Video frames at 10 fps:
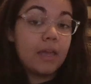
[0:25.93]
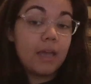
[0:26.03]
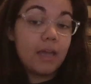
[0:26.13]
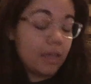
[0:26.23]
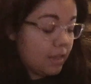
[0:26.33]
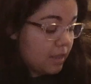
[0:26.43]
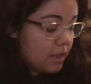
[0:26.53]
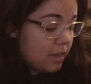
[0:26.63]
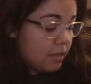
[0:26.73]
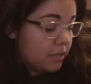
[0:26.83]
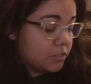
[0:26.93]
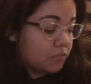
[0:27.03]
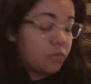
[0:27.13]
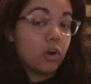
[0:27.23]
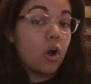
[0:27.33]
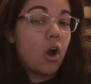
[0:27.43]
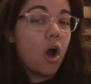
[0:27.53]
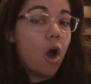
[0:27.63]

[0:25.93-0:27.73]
A is for